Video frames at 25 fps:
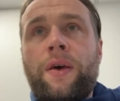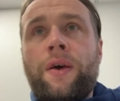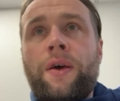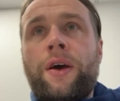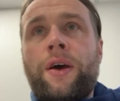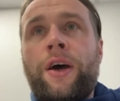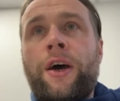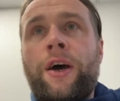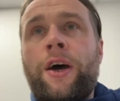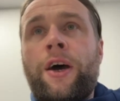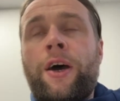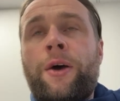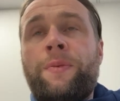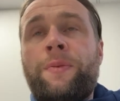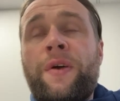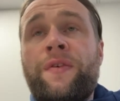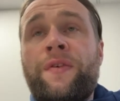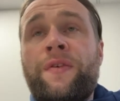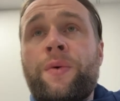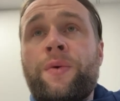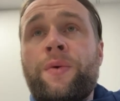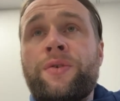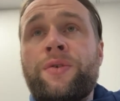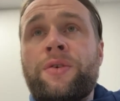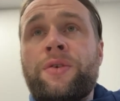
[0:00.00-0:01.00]
If it
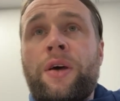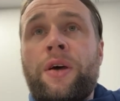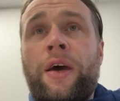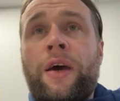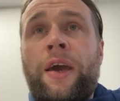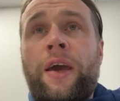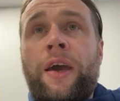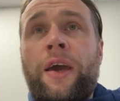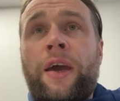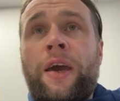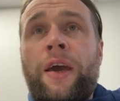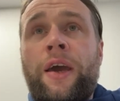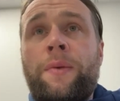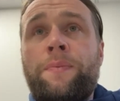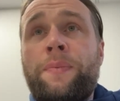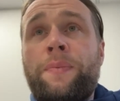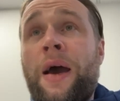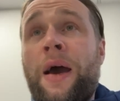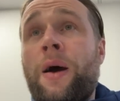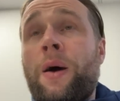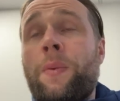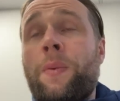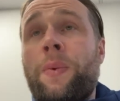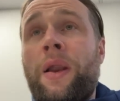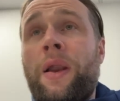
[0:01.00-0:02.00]
was a power
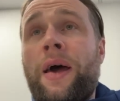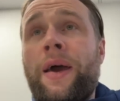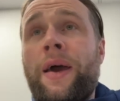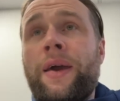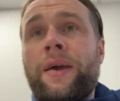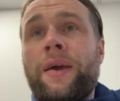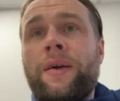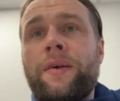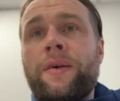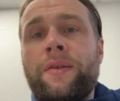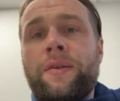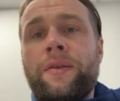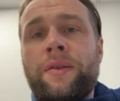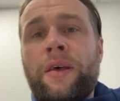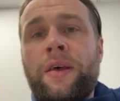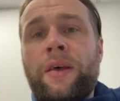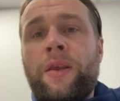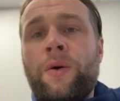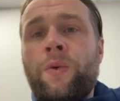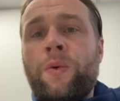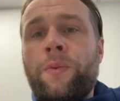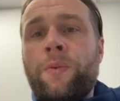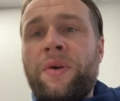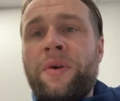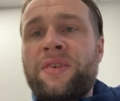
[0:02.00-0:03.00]
play, then there
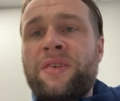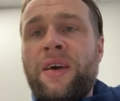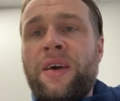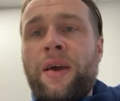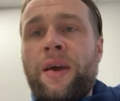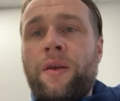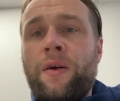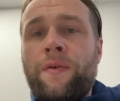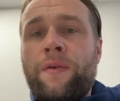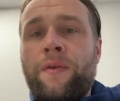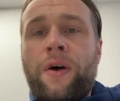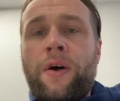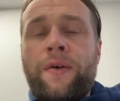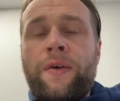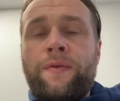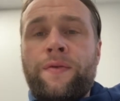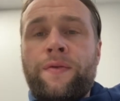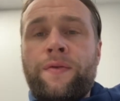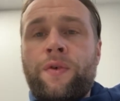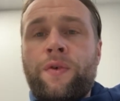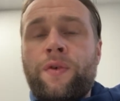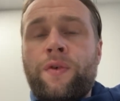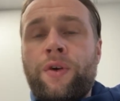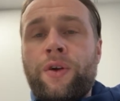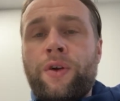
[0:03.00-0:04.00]
would be 10, a
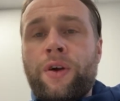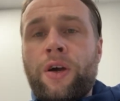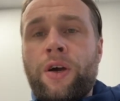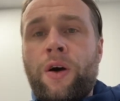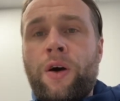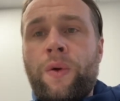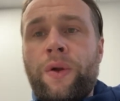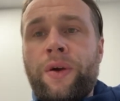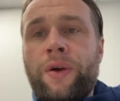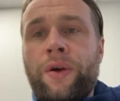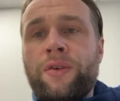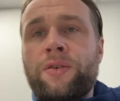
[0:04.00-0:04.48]
5-on-4 and a goalie.